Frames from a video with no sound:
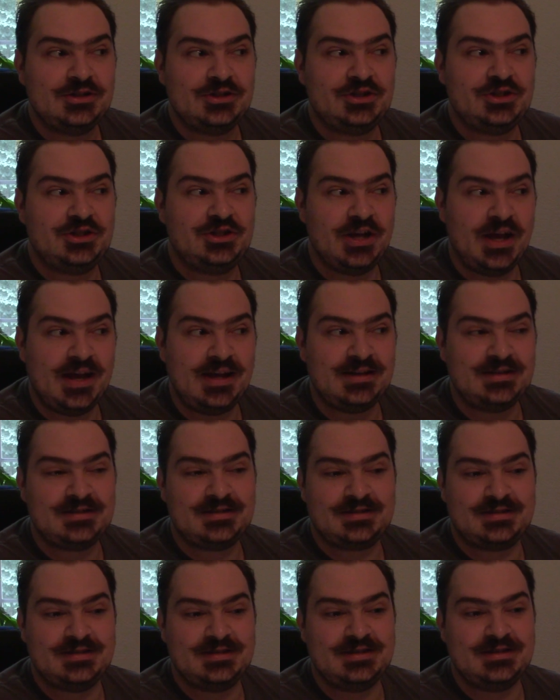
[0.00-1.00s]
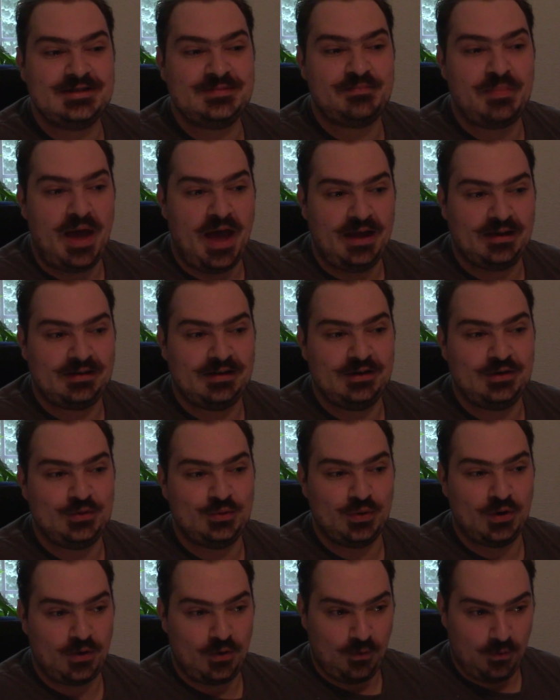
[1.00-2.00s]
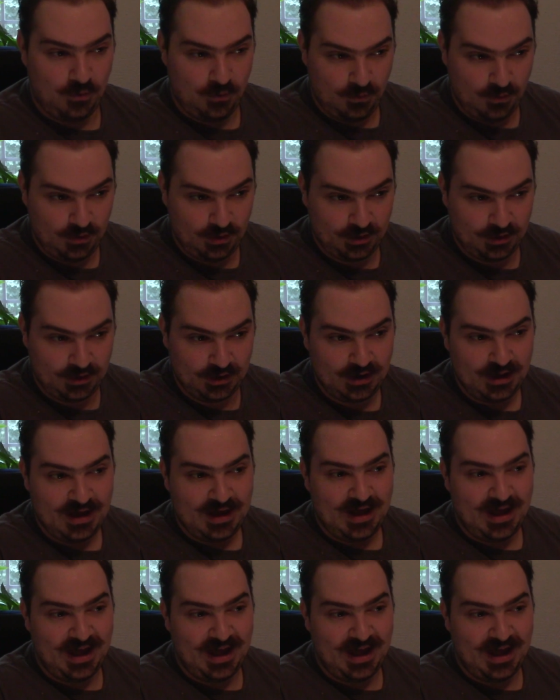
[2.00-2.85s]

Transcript: Jeice is backed into a corner,